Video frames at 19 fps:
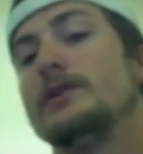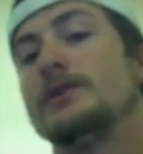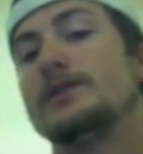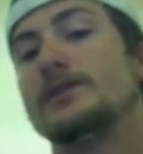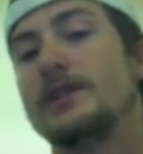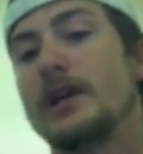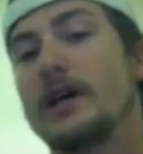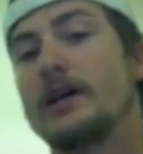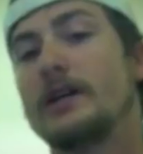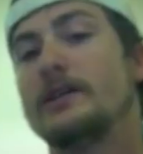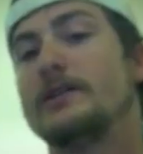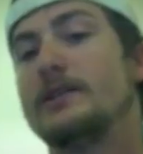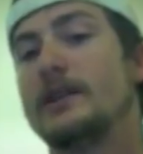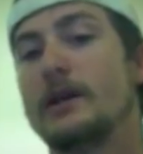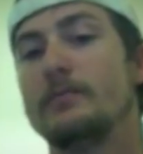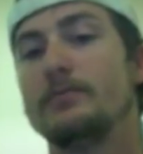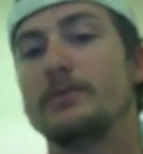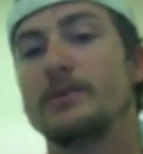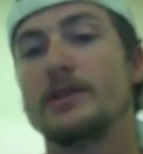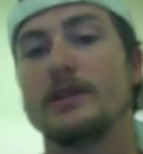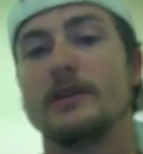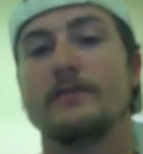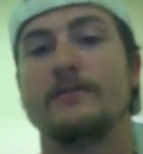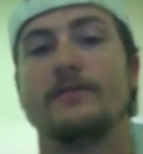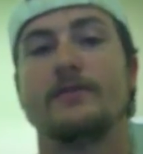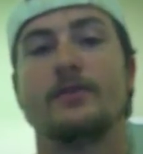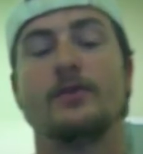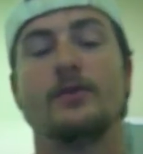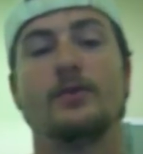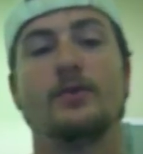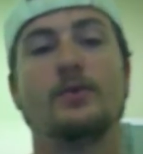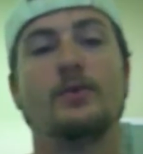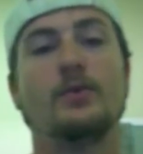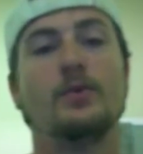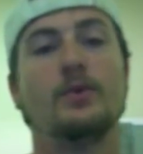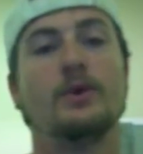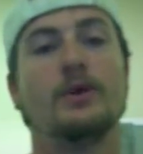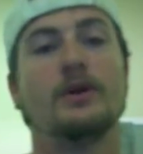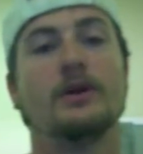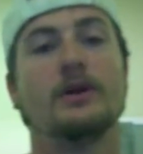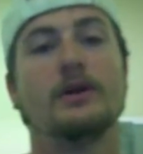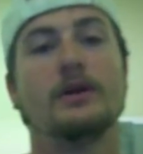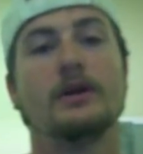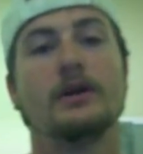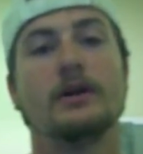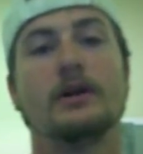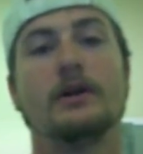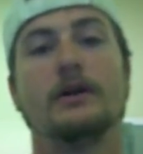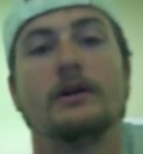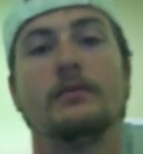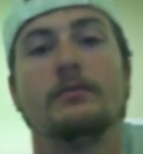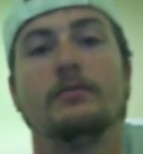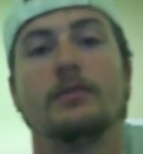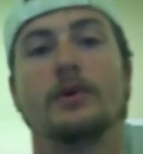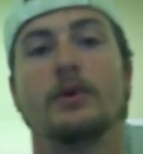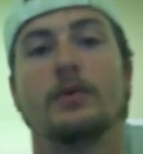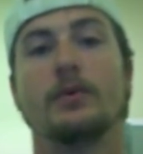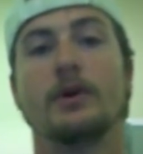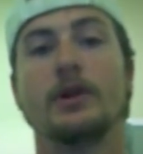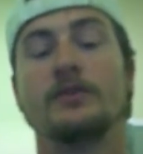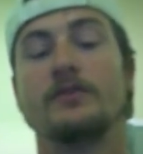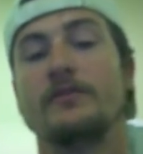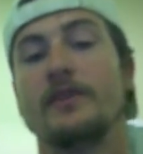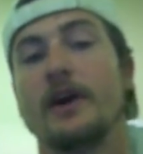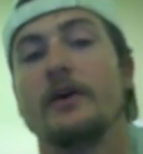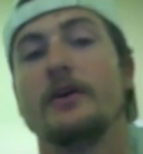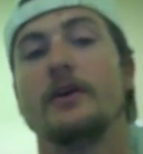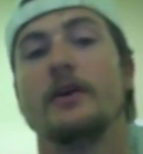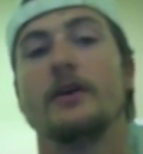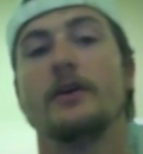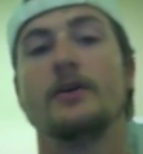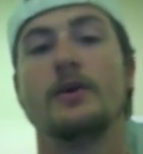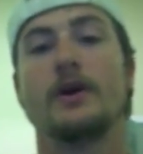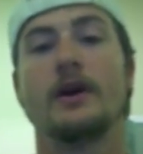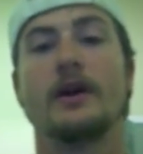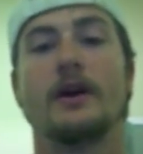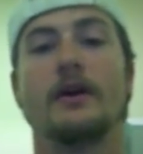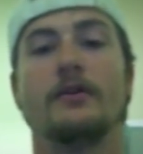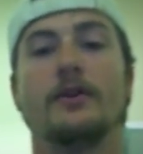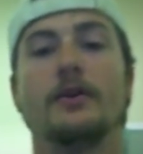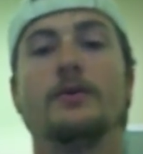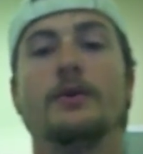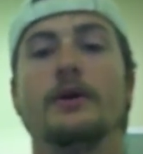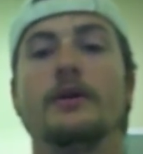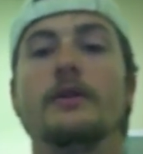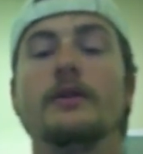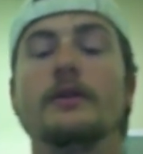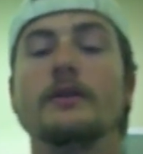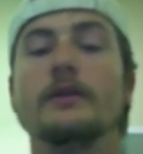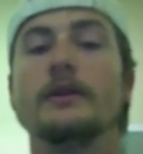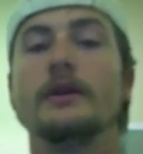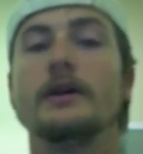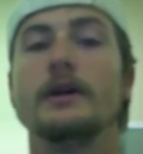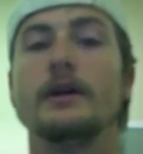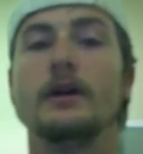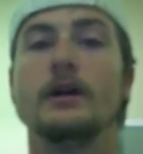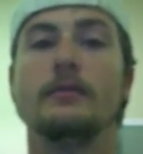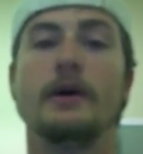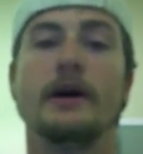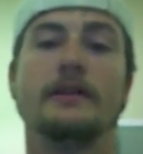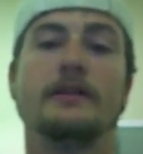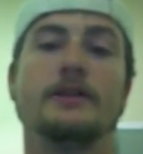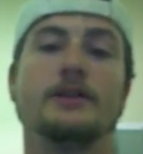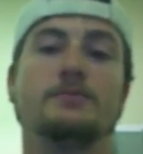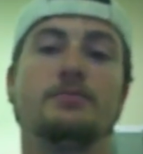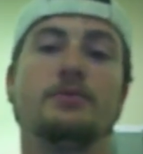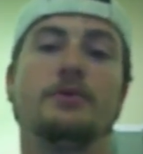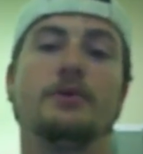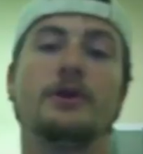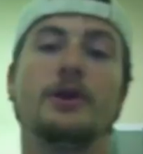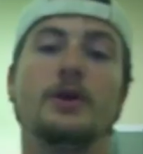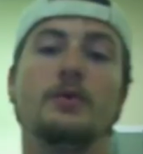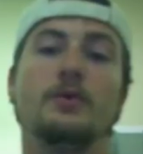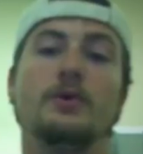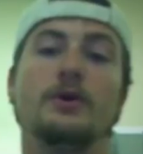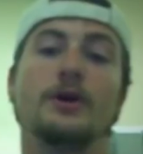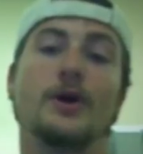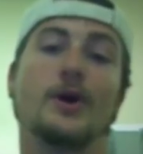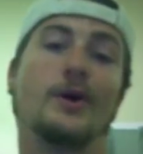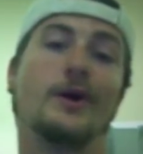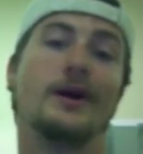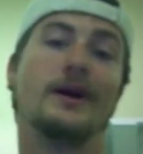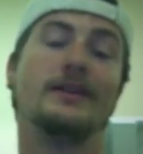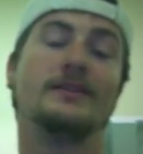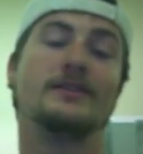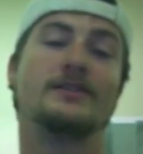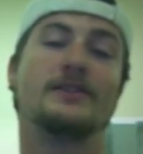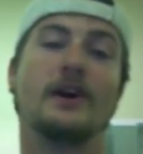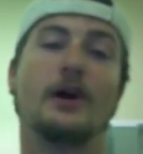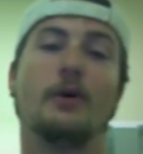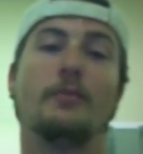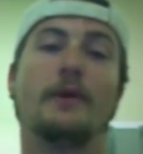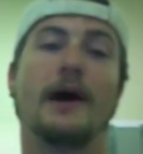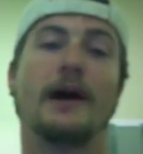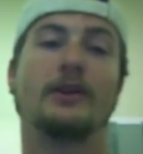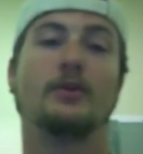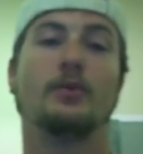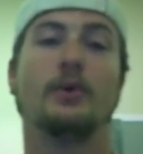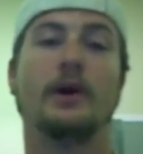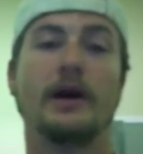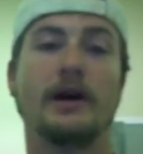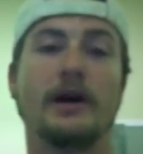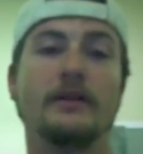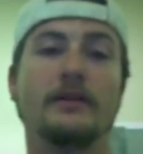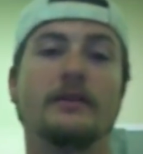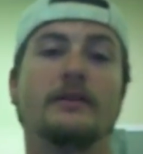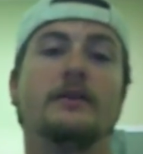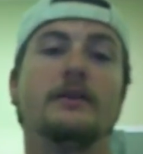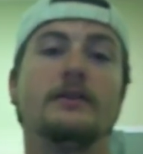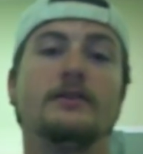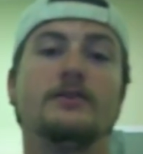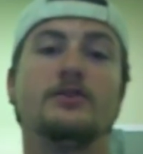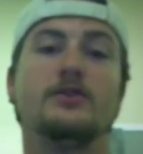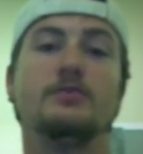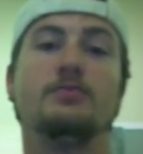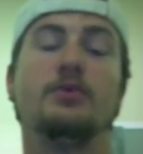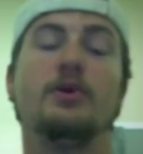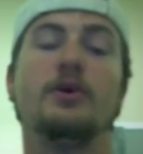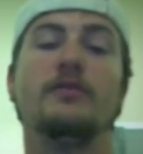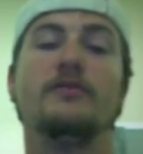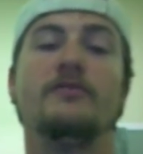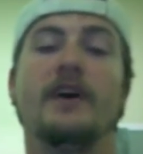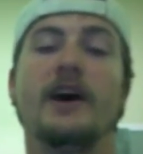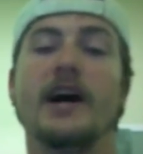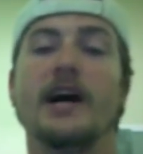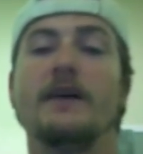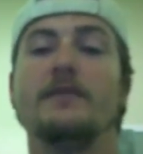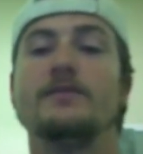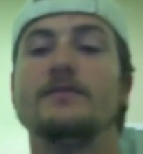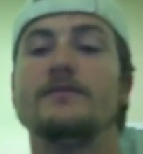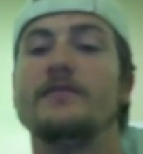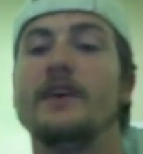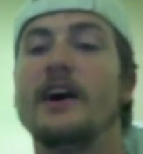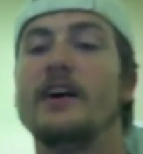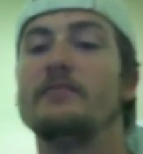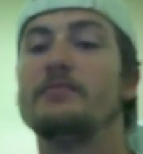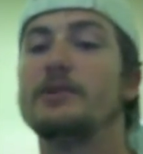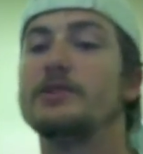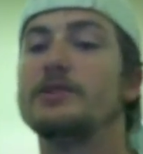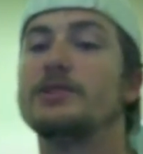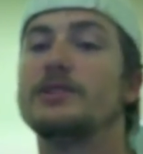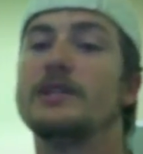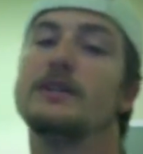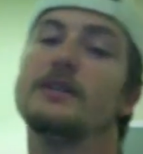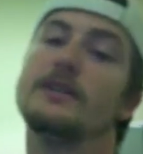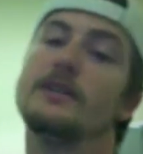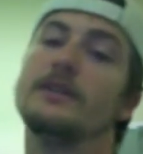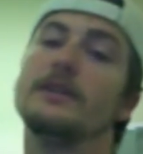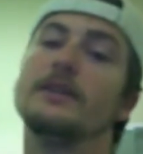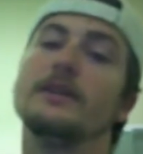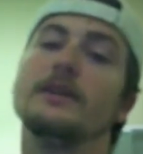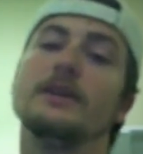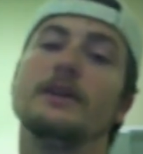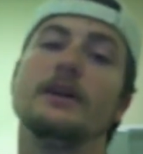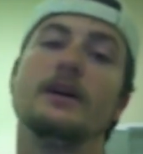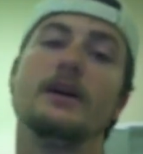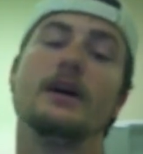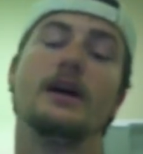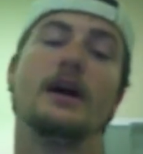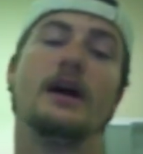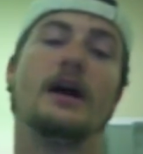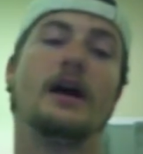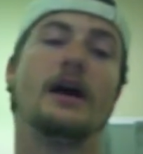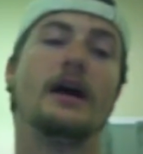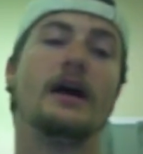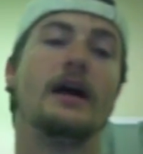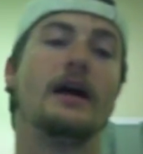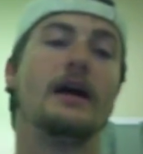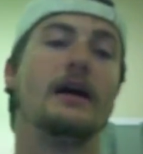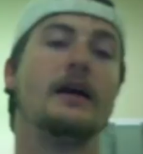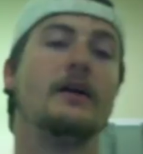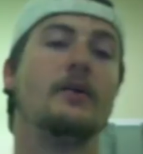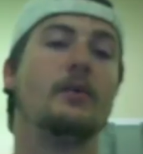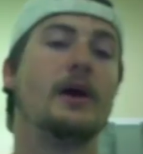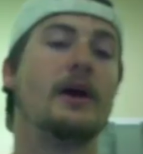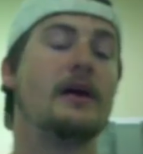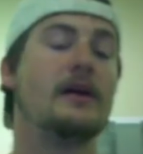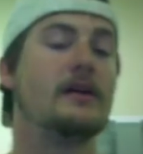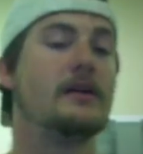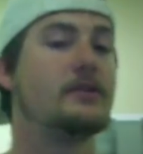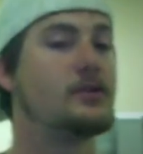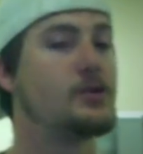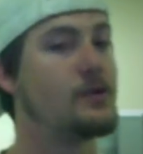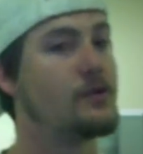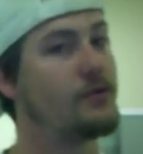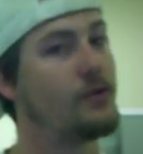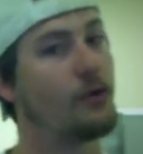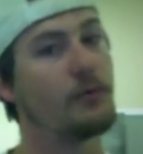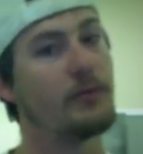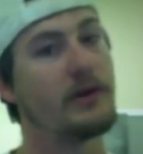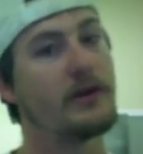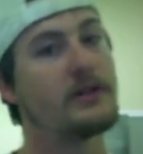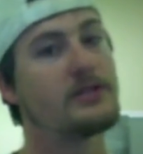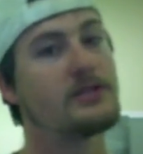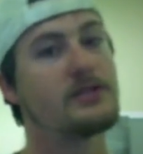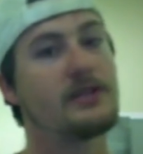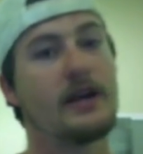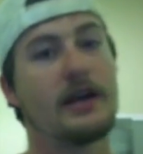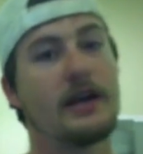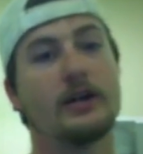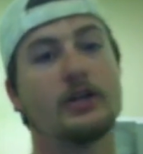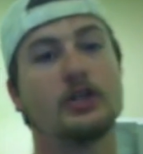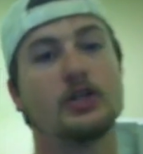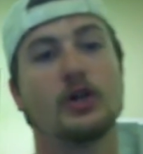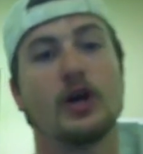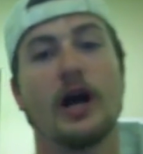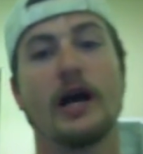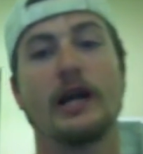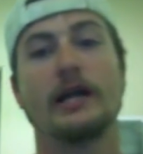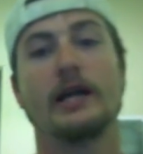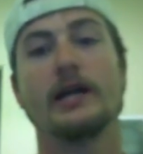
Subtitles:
to the second attempt, if you reach failure and you cannot do it, at this point you want to go ahead and scale back the weight 2.5 to 5% and wait 2 to 4 minutes and try it